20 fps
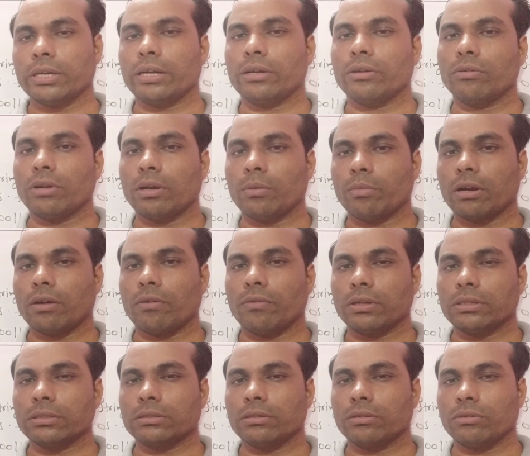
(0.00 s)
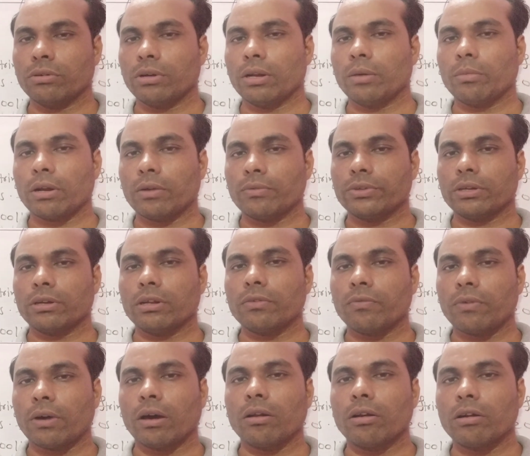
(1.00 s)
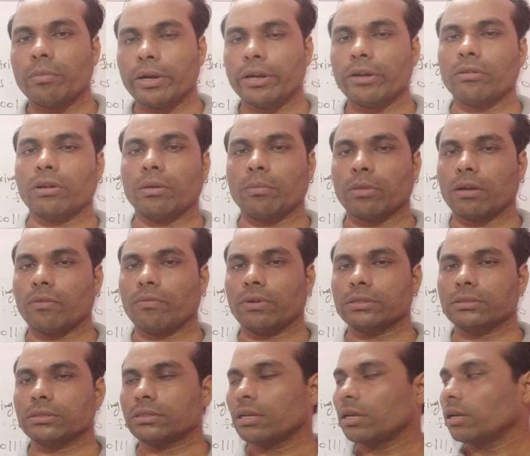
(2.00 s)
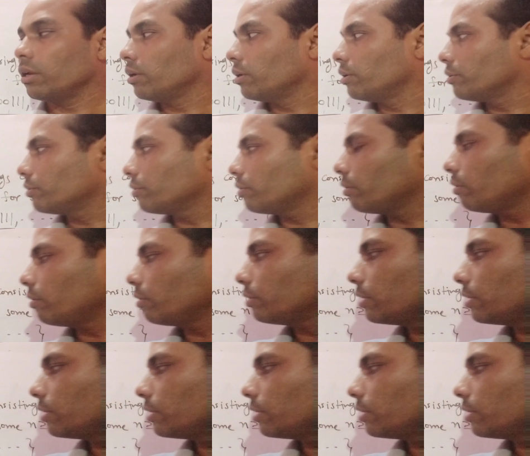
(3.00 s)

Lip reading: and 2 number of ones, 2 number of zeros followed by 2 number of ones. So